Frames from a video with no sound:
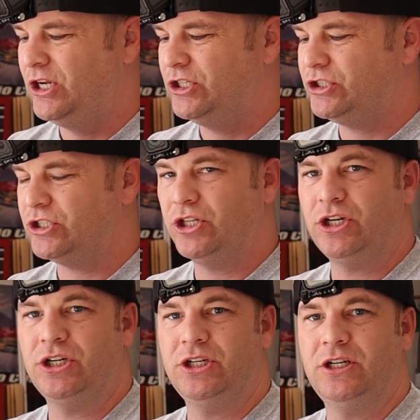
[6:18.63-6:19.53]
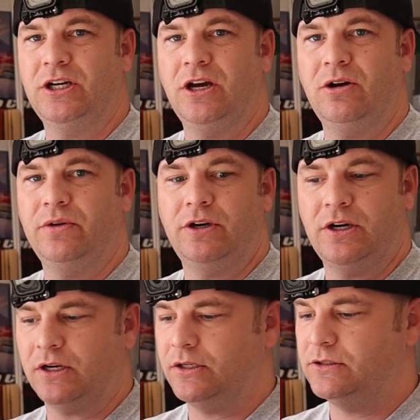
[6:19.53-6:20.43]
sure they're good to go and they're
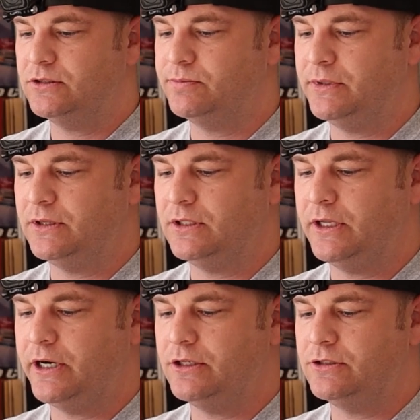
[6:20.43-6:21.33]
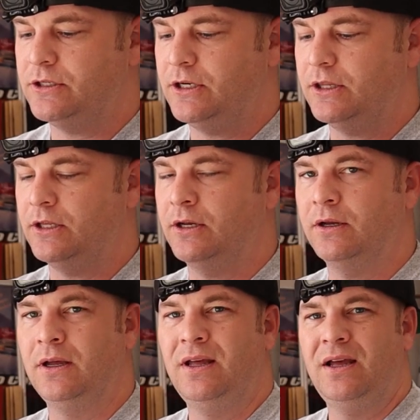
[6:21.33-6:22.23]
not going to split the layers or
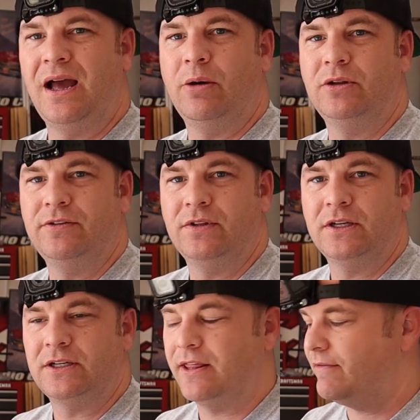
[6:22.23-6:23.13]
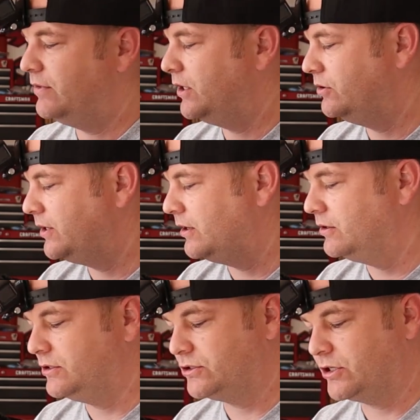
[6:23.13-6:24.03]
anything. I will leave a link to that video down
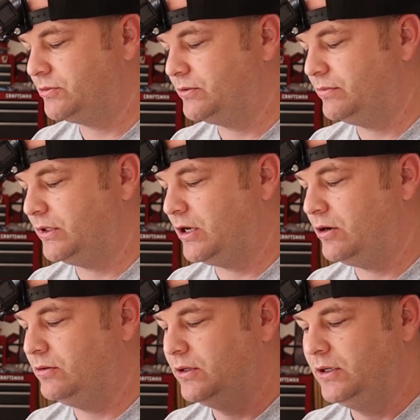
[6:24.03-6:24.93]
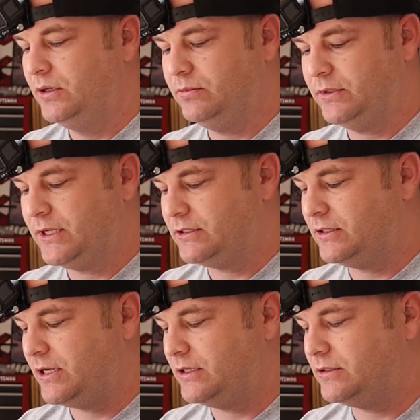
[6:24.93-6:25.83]
in the description below, but that's a
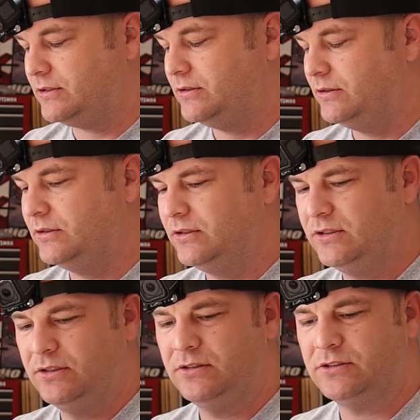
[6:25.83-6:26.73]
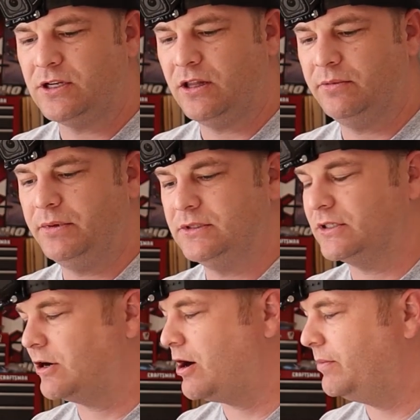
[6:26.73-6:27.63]
nice solid piece
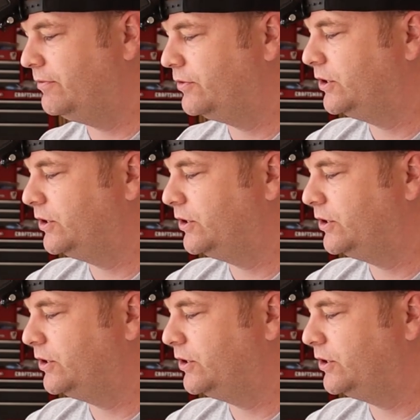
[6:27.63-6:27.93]
of carbon for